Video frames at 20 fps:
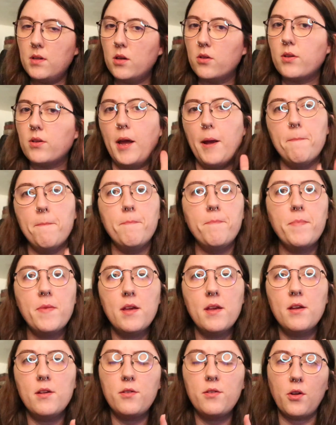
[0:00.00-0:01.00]
Okay,
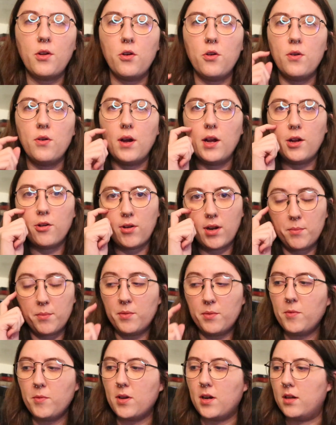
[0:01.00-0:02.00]
so I grabbed
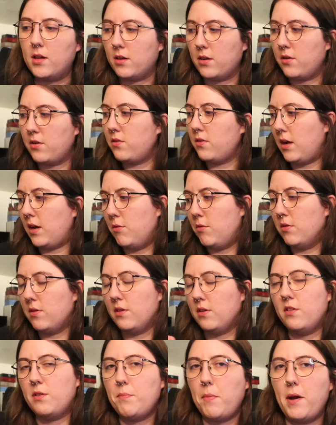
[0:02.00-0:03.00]
some colors. I was
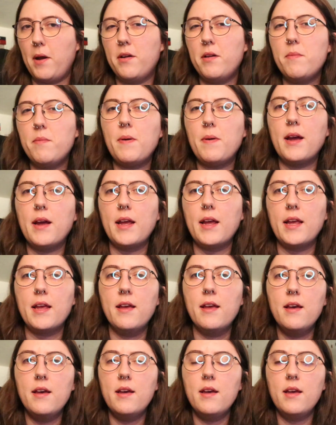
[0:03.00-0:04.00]
inspired by
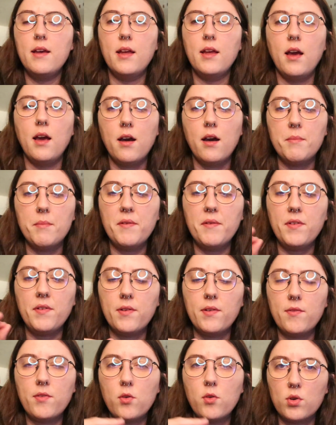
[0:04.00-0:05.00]
if
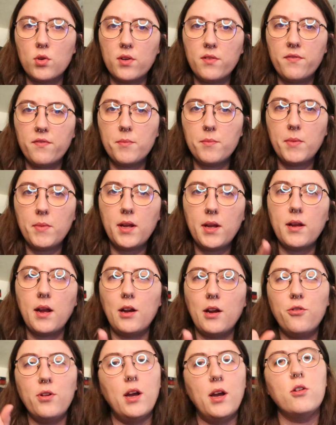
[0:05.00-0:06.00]
you've ever ordered from me,
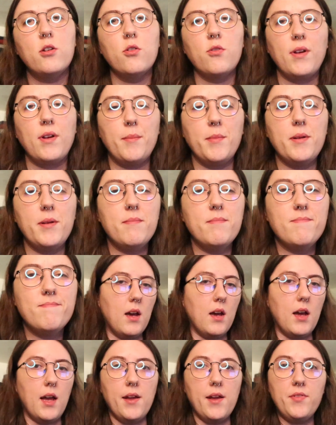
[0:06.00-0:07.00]
actually I'll go grab it.
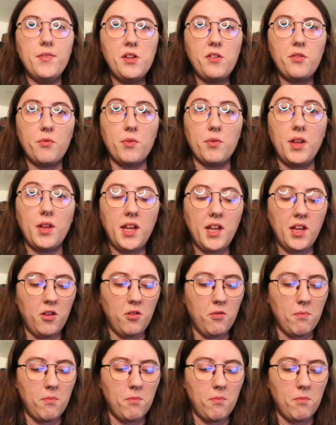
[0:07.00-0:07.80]
I have these really cute